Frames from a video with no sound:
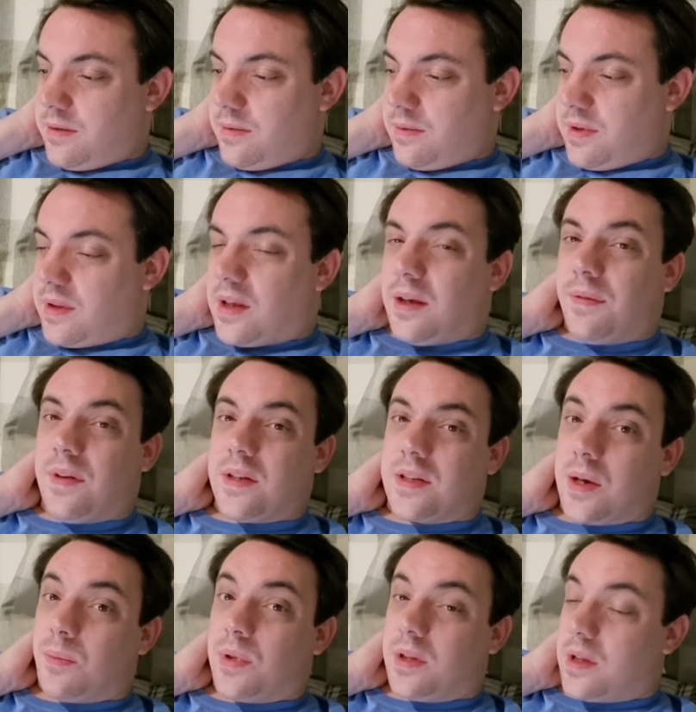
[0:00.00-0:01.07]
The defense
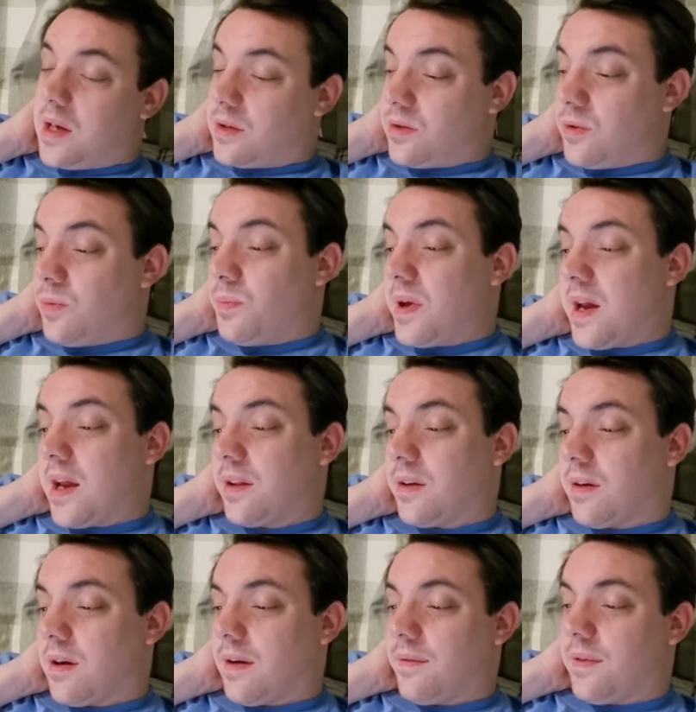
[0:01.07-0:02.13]
ain't been that too bad
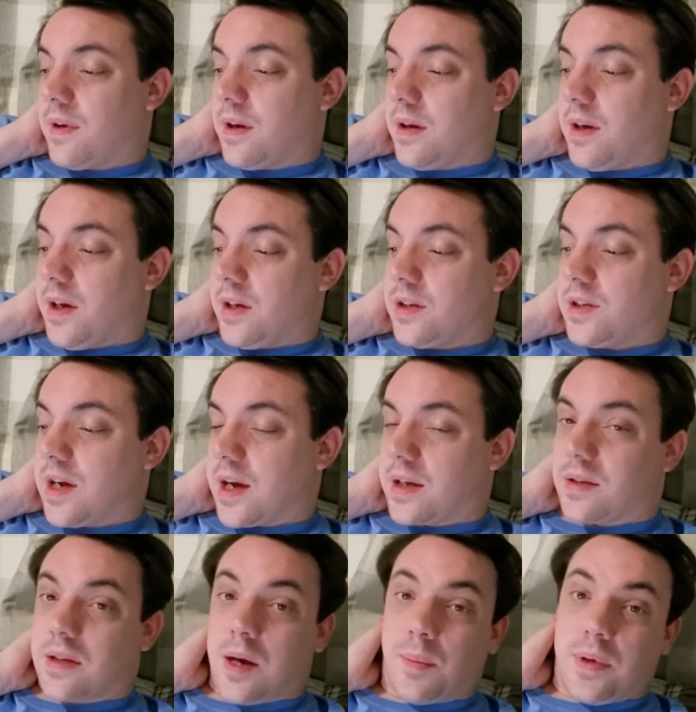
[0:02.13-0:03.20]
either.
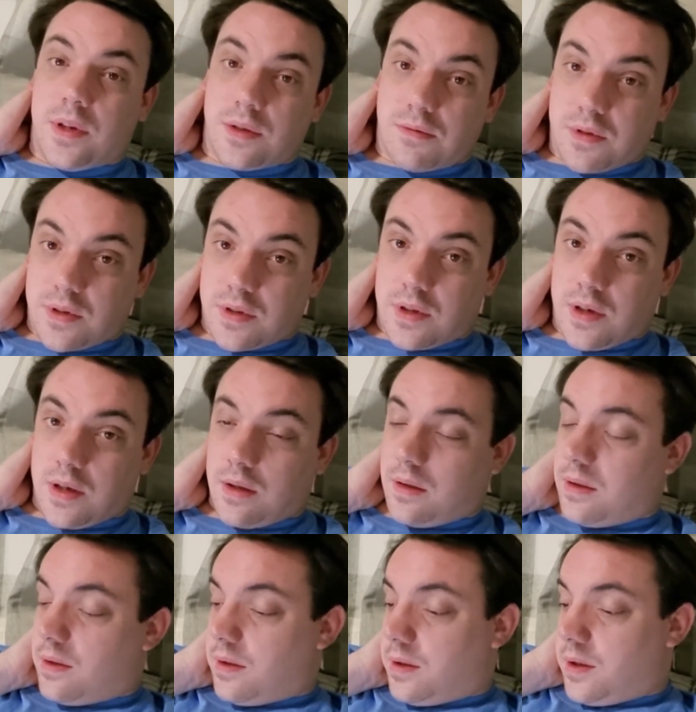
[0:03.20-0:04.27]
Jags, that'll be interesting
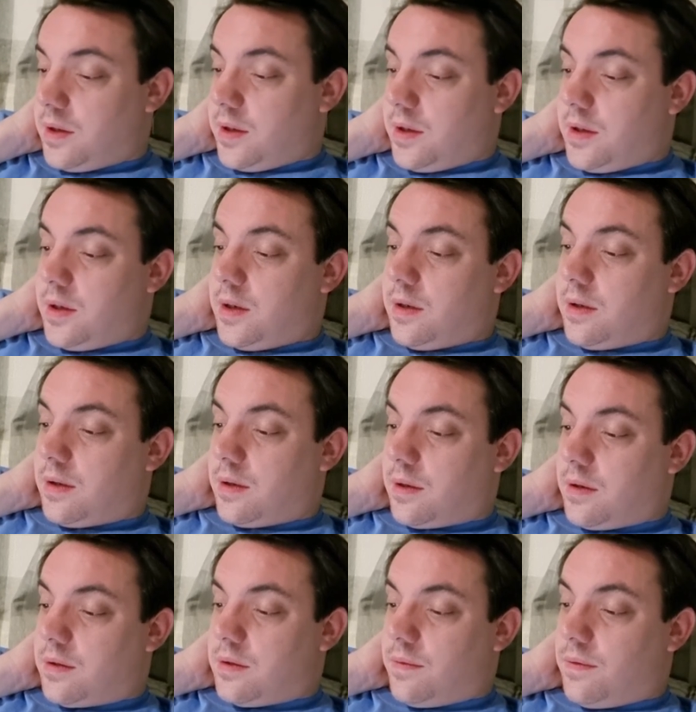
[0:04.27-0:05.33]

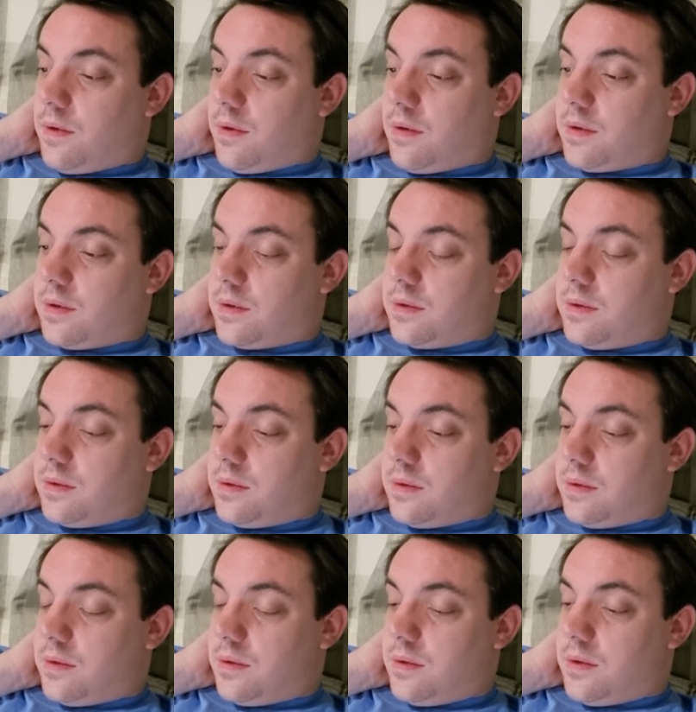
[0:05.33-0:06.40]
because of Lawrence.
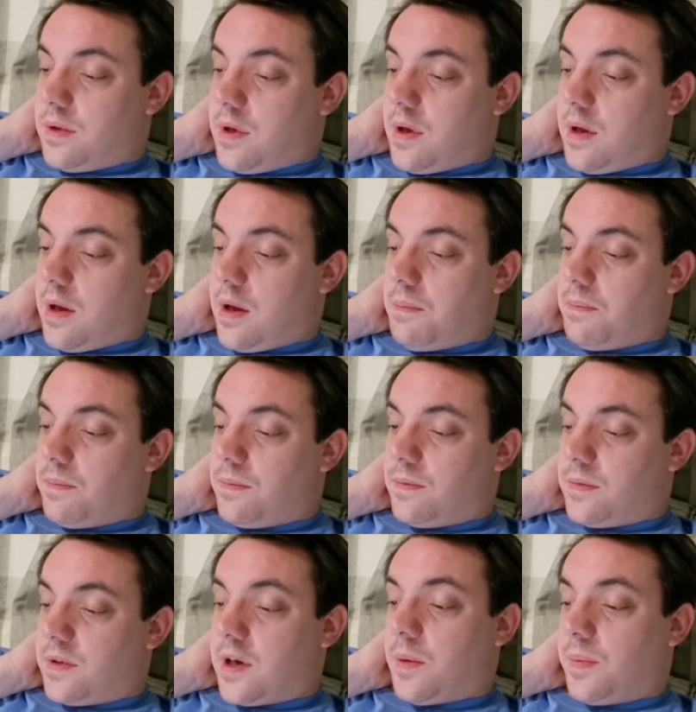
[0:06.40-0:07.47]

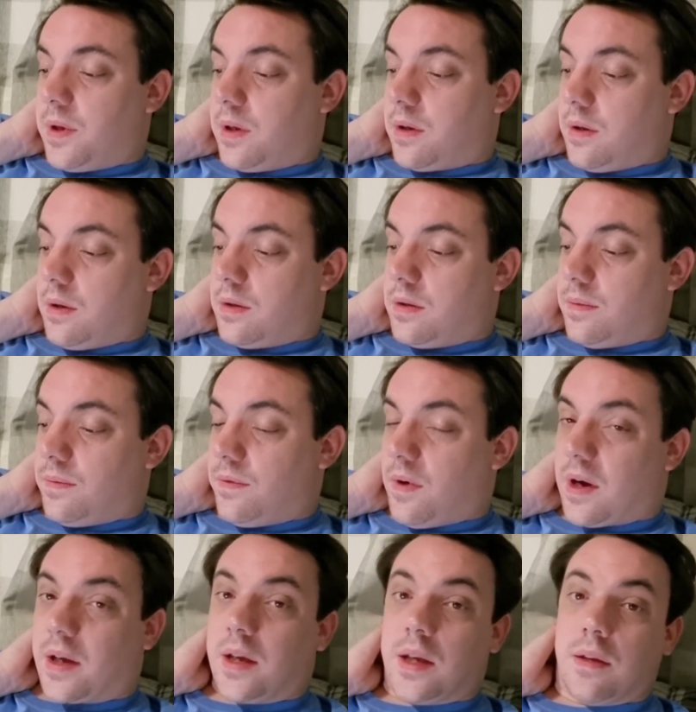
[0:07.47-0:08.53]
That'll be good.
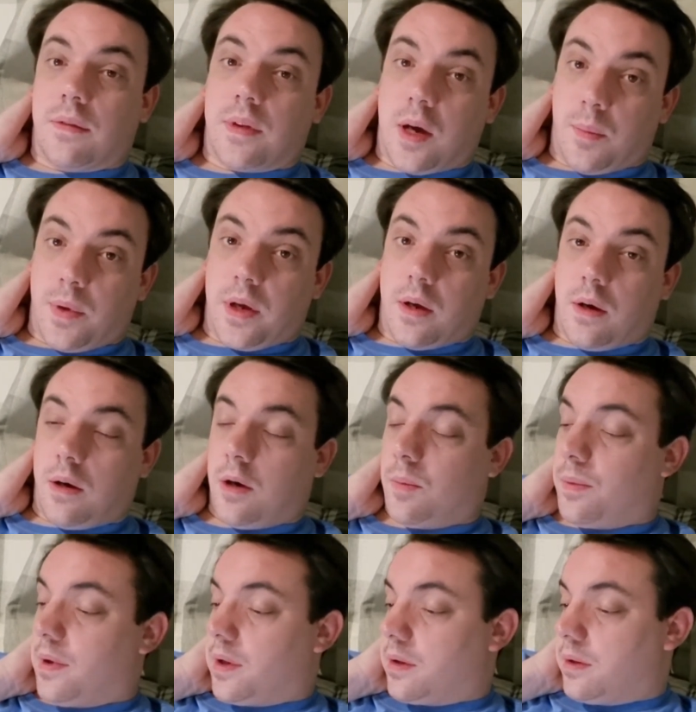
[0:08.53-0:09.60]
Vikings, that'll be a hard
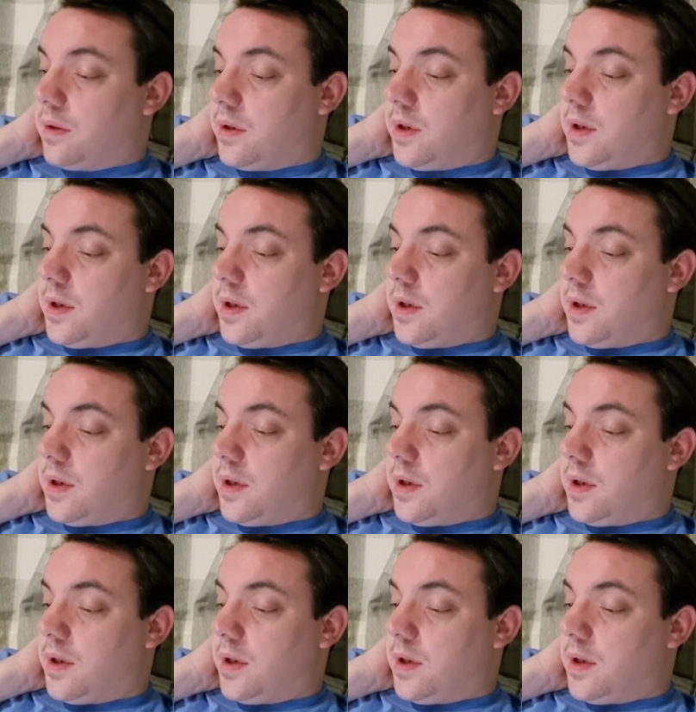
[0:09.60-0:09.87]
one.